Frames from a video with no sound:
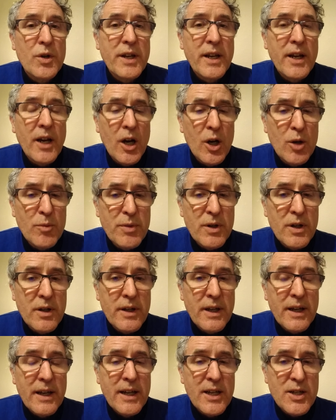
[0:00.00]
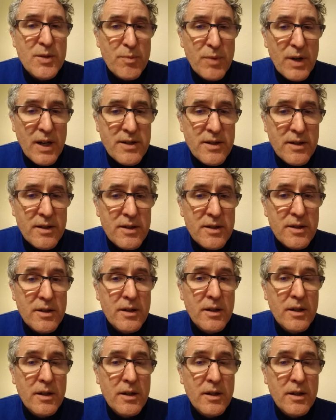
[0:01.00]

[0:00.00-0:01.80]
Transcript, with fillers: he open his present.